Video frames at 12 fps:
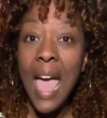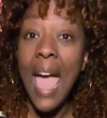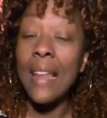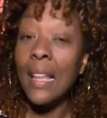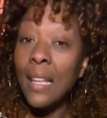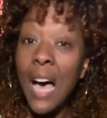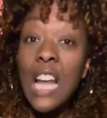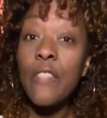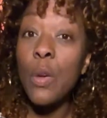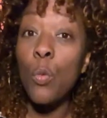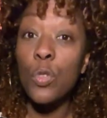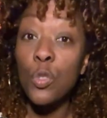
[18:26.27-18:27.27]
And a lot of
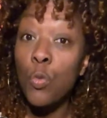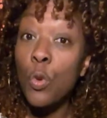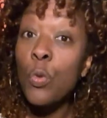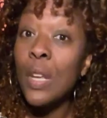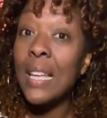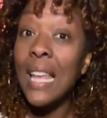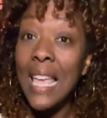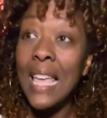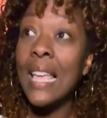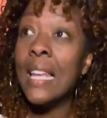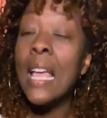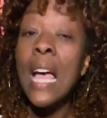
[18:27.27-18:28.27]
it was rooted
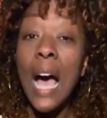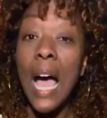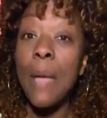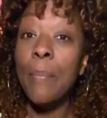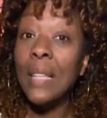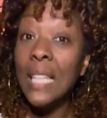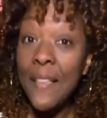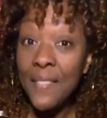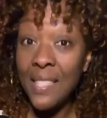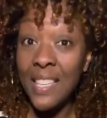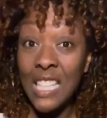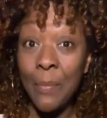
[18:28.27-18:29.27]
in a belief
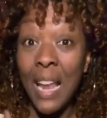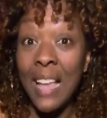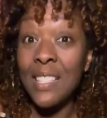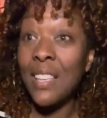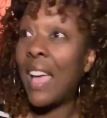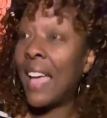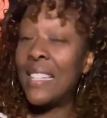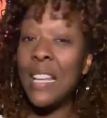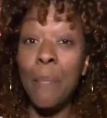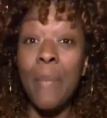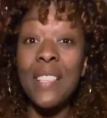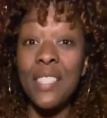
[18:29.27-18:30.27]
system. And I did
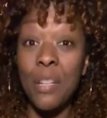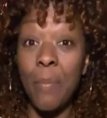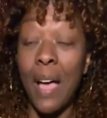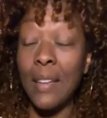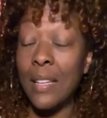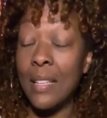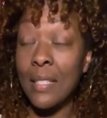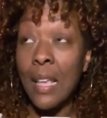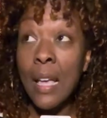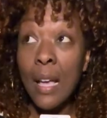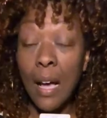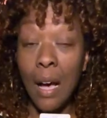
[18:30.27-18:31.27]
a message about this
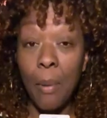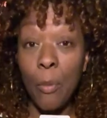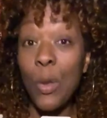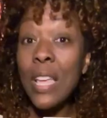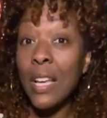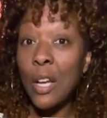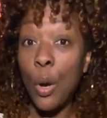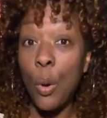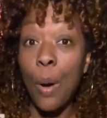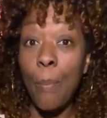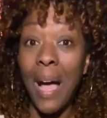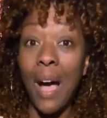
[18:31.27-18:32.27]
a week ago
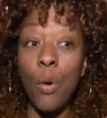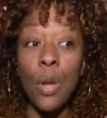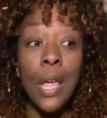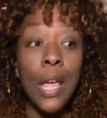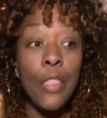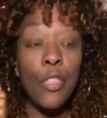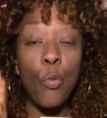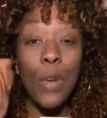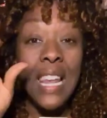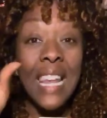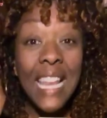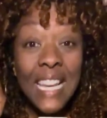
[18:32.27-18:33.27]
about the
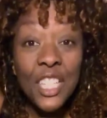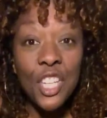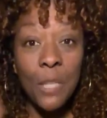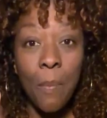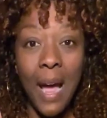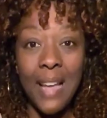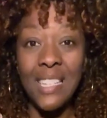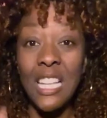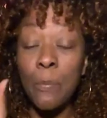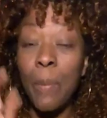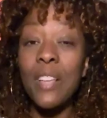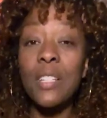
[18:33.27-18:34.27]
religious mindset,
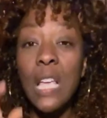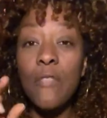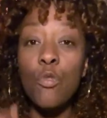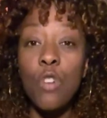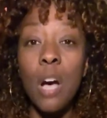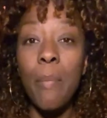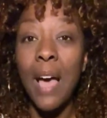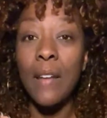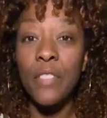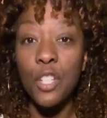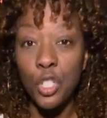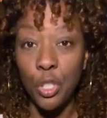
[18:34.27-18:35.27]
especially if you come out of
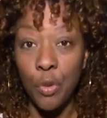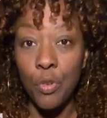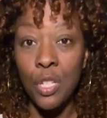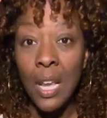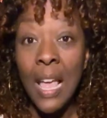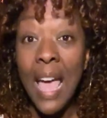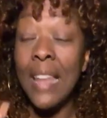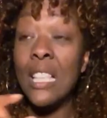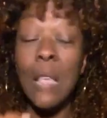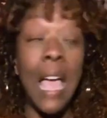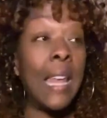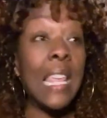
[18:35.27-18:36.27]
the church. And
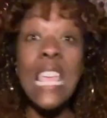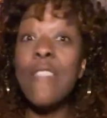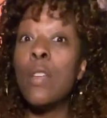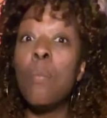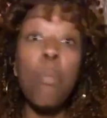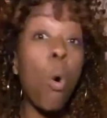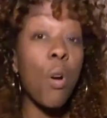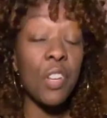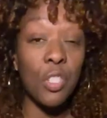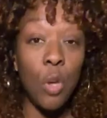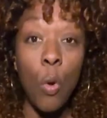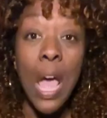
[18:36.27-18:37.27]
even more
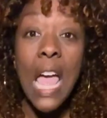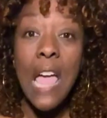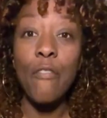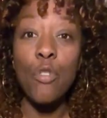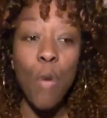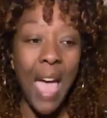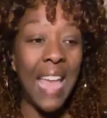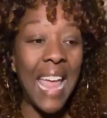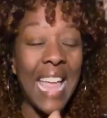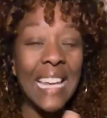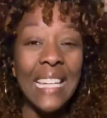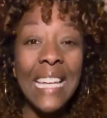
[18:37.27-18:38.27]
so if you had
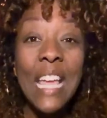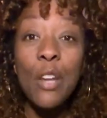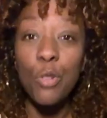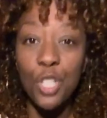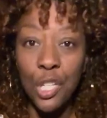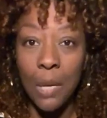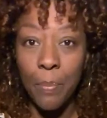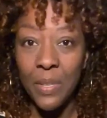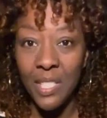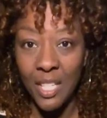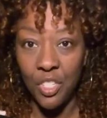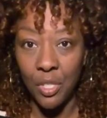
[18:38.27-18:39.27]
a leadership
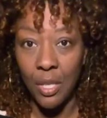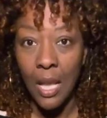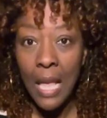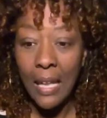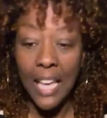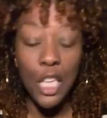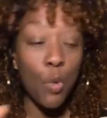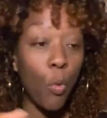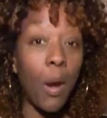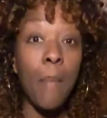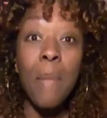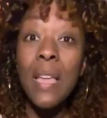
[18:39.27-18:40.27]
position, like you
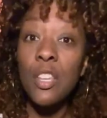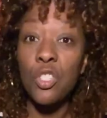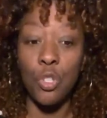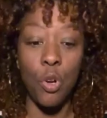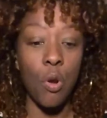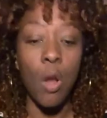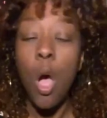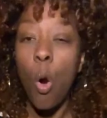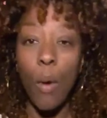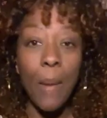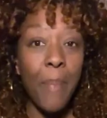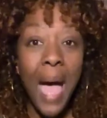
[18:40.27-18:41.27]
were a minister
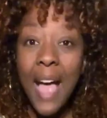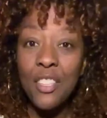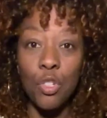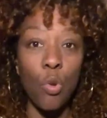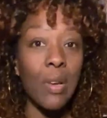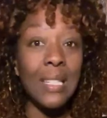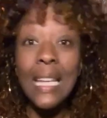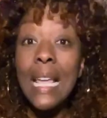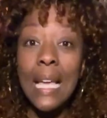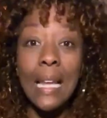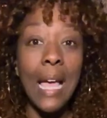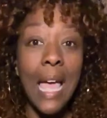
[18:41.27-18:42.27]
or a pastor or a
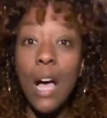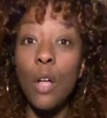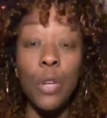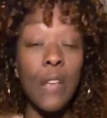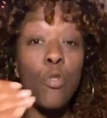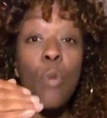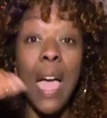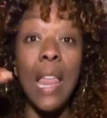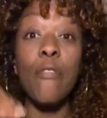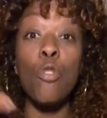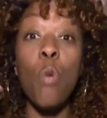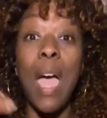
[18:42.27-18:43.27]
deacon, an elder. If
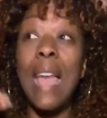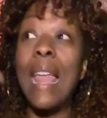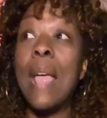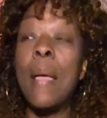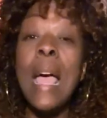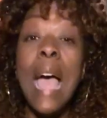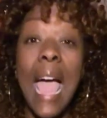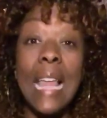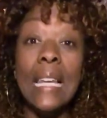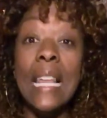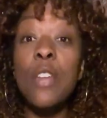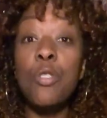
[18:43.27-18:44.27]
you had a
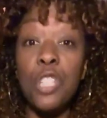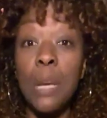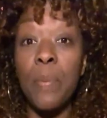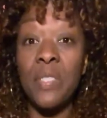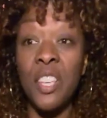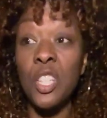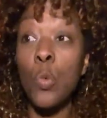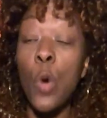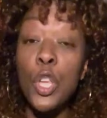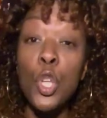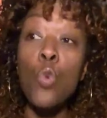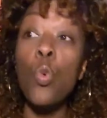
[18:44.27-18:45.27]
leadership position
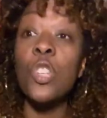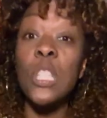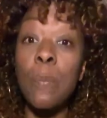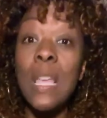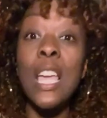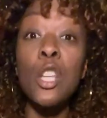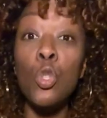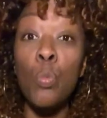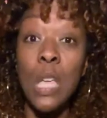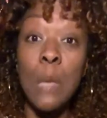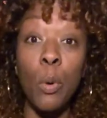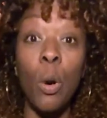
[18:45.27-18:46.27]
where you were speaking to
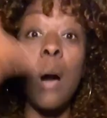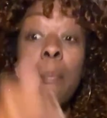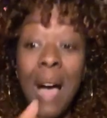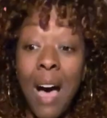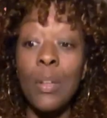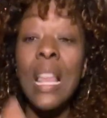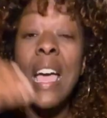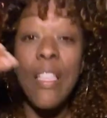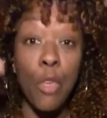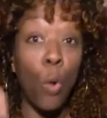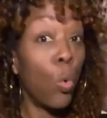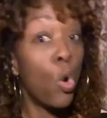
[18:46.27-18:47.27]
people about
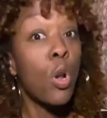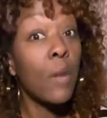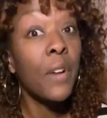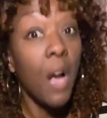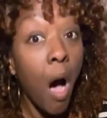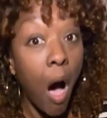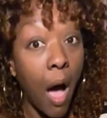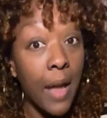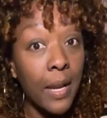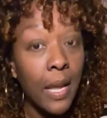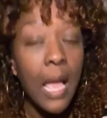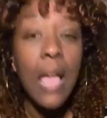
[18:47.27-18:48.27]
the word of
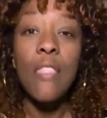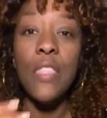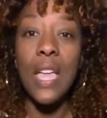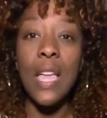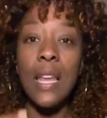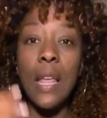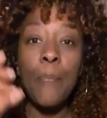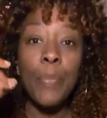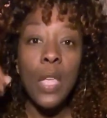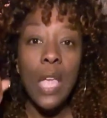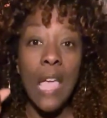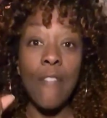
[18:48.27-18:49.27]
God, then
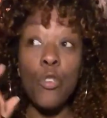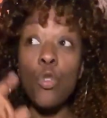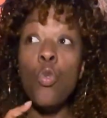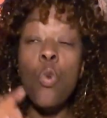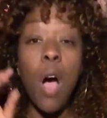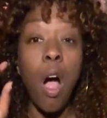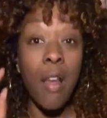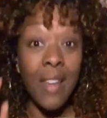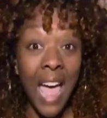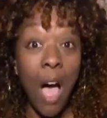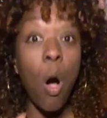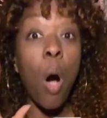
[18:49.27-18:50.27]
if you are
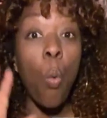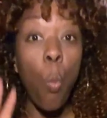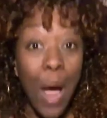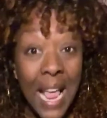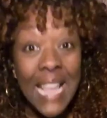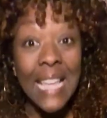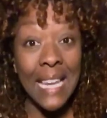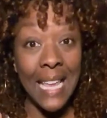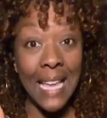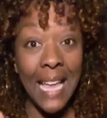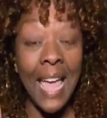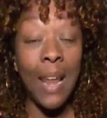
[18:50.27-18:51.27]
now
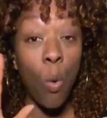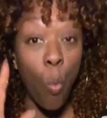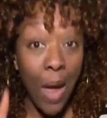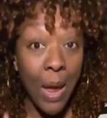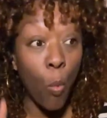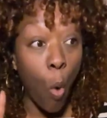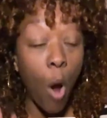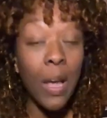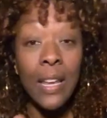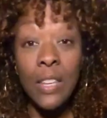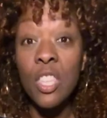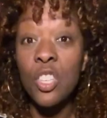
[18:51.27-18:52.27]
awakening and
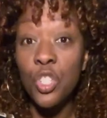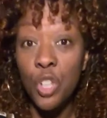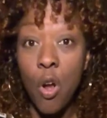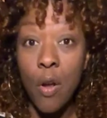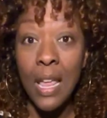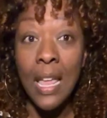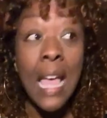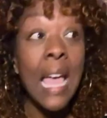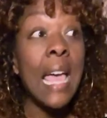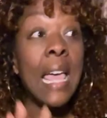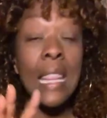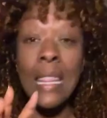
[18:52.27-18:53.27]
walking this journey,
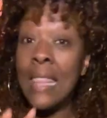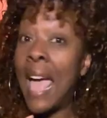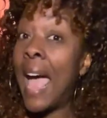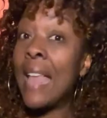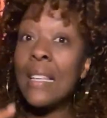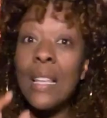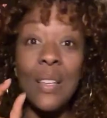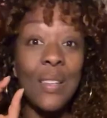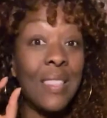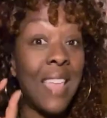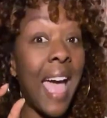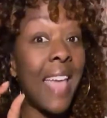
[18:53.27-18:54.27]
that
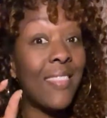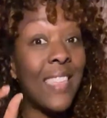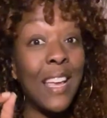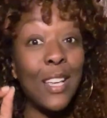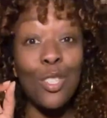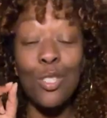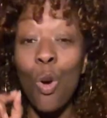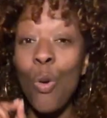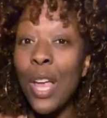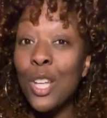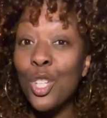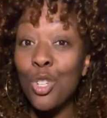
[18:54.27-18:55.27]
thing is so
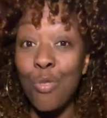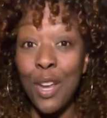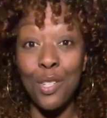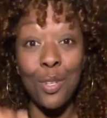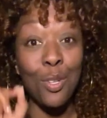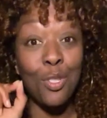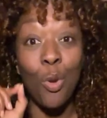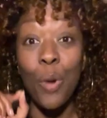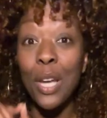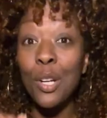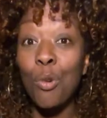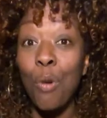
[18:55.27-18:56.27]
entrenched and so
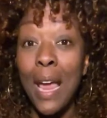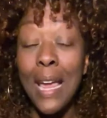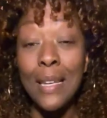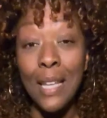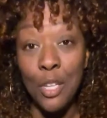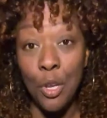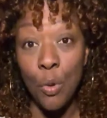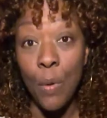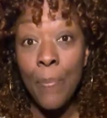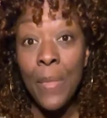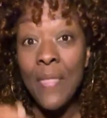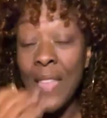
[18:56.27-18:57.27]
ingrained in you
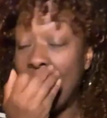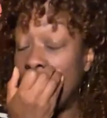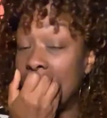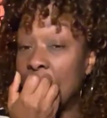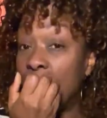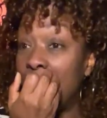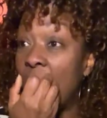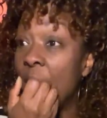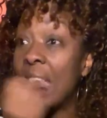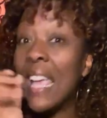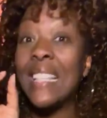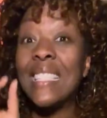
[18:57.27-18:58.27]
that
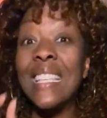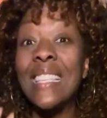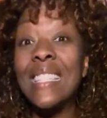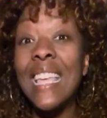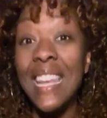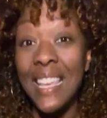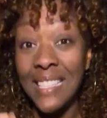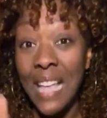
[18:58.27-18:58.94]
it's insidious.